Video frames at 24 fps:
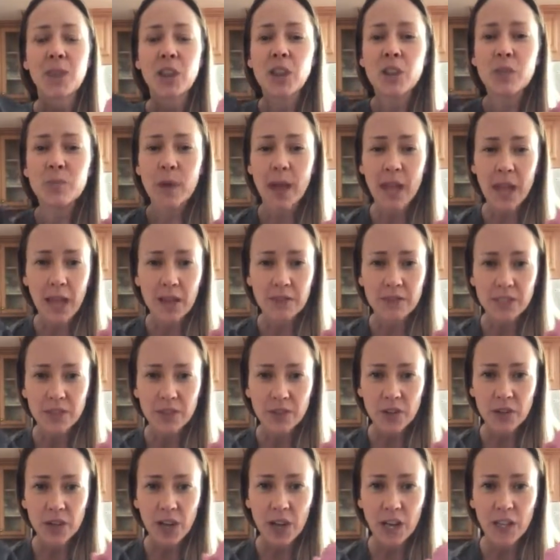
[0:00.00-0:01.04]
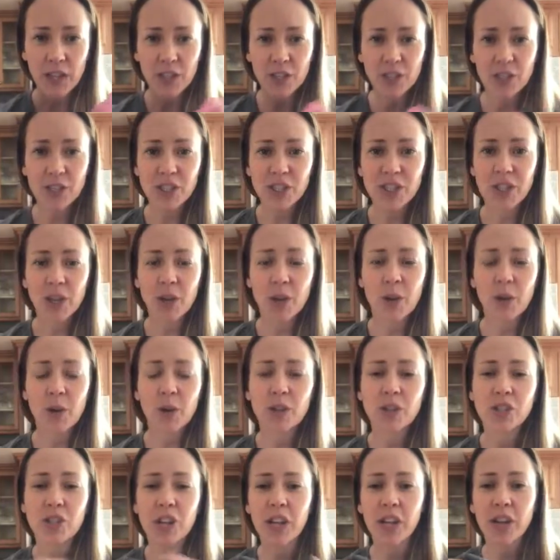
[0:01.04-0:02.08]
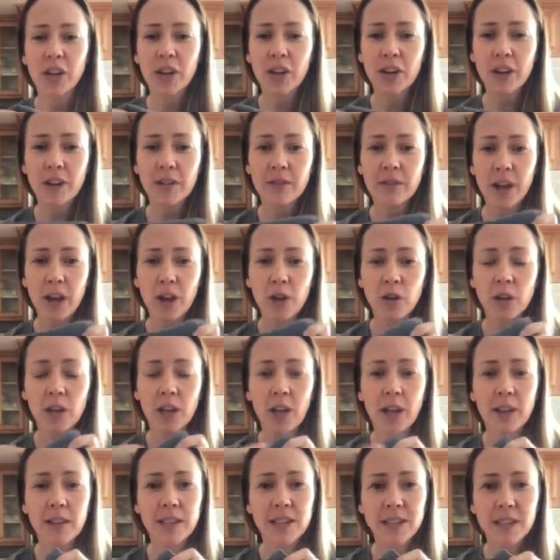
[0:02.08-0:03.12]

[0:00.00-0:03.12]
You may have different colors, so check your EnviroCloth.